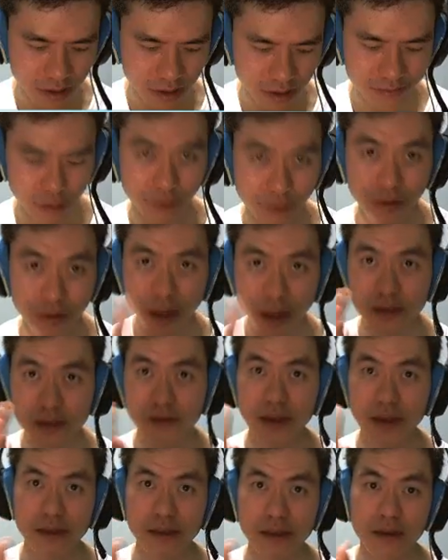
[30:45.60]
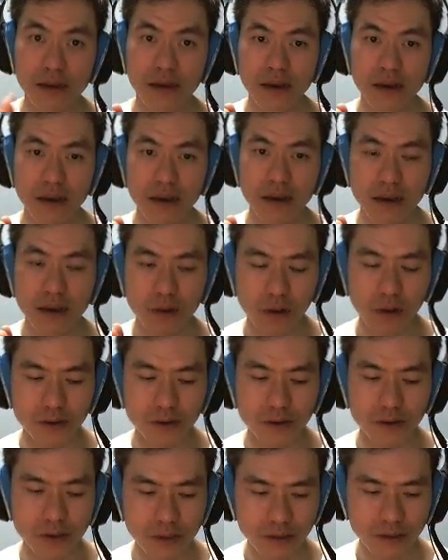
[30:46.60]
If you activate Guan
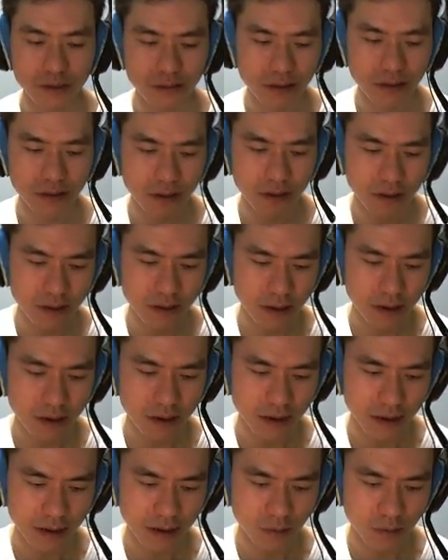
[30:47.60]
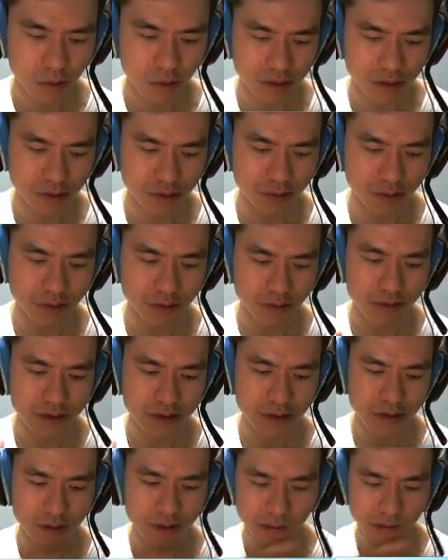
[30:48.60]
Yu skill, water runes
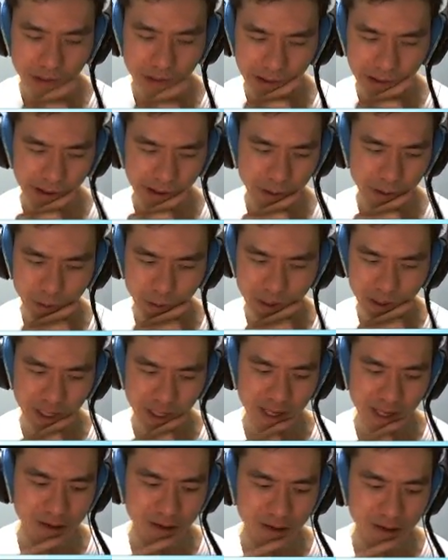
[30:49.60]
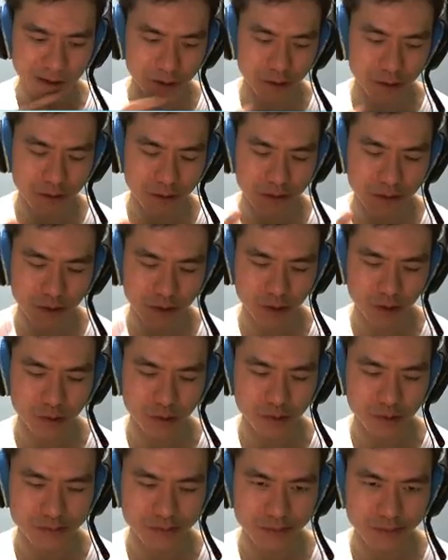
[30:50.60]
will heal you
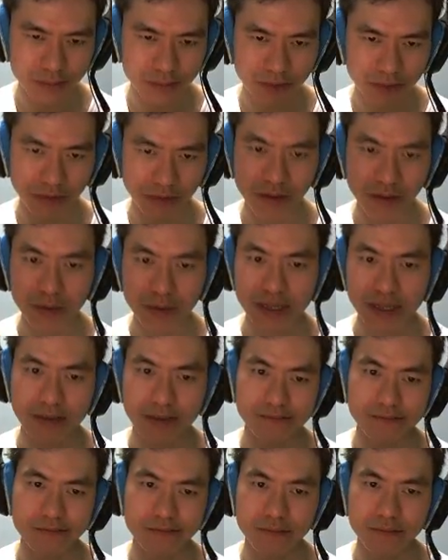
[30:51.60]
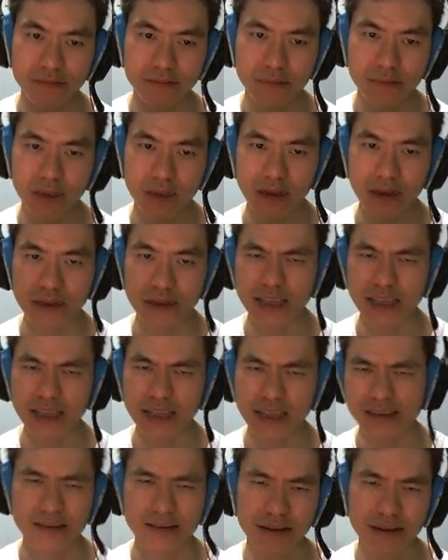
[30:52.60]
50%. It's like
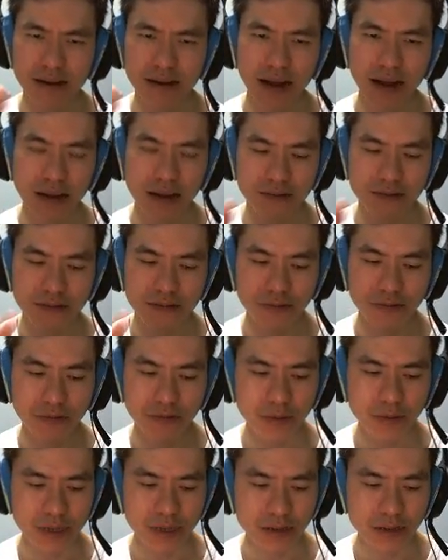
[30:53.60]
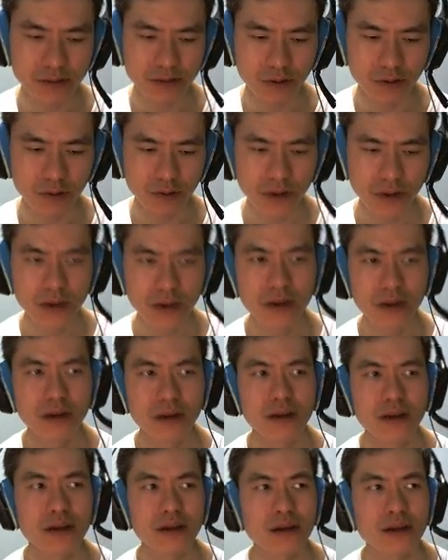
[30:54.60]
hard 50%. So
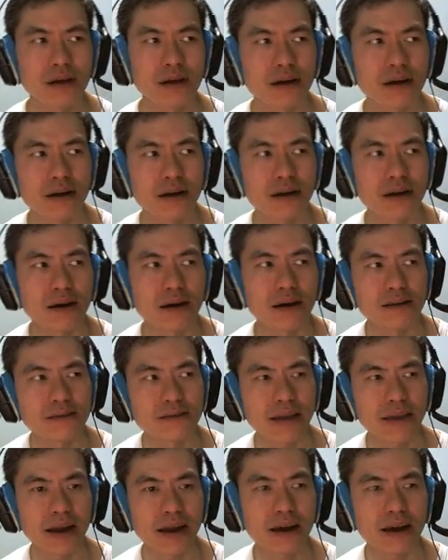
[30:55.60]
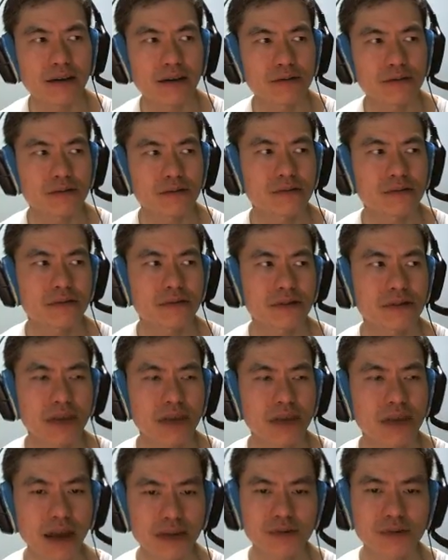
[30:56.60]
there are
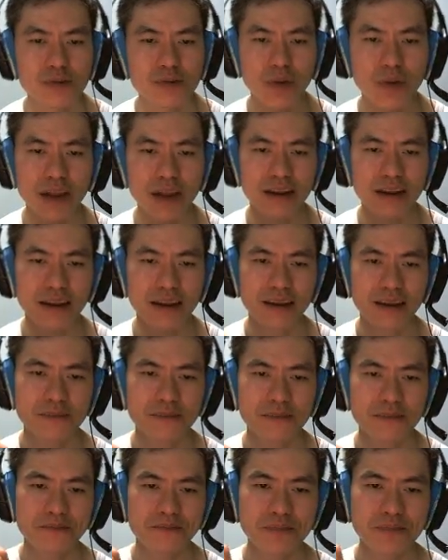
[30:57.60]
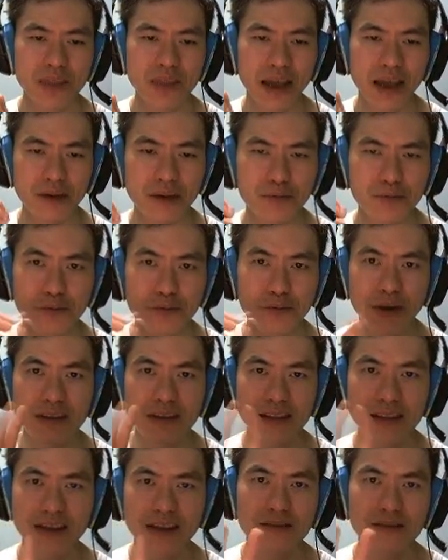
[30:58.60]
times when I run
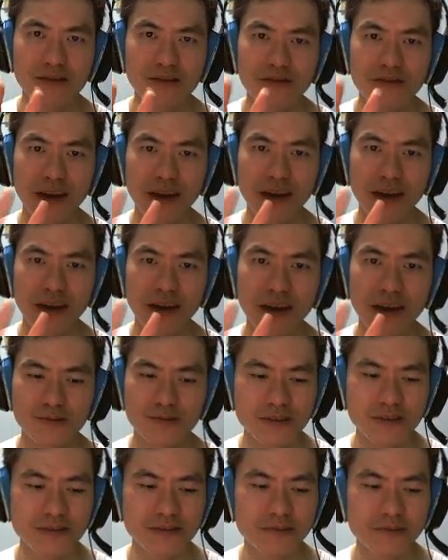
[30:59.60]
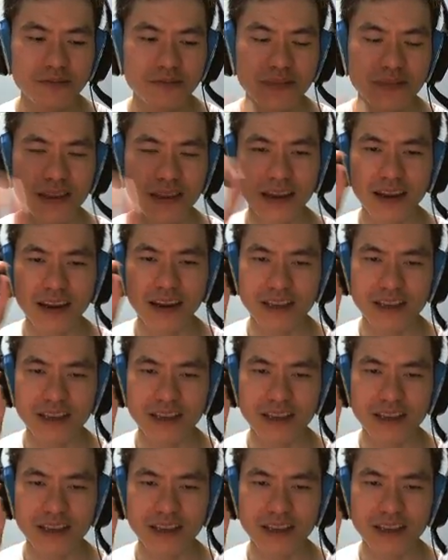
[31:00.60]
out of hard runes and I